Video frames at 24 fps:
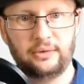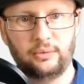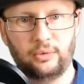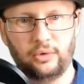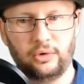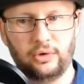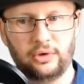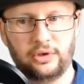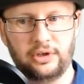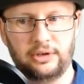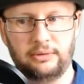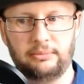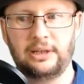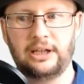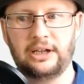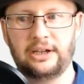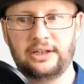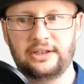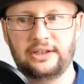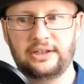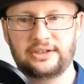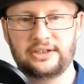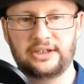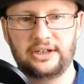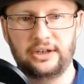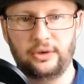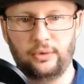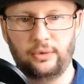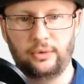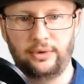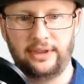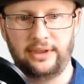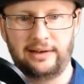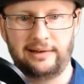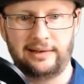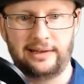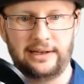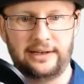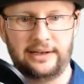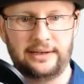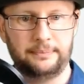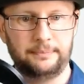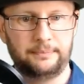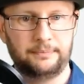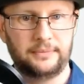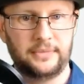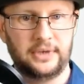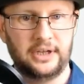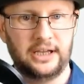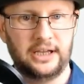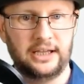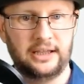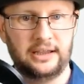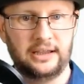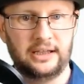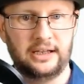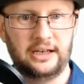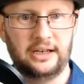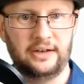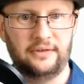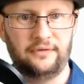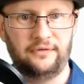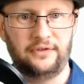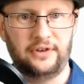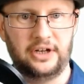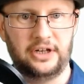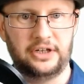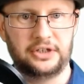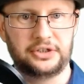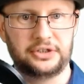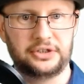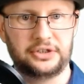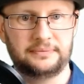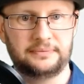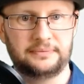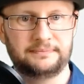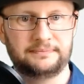We'll look at plugins to deal with that later. And then hit Finish.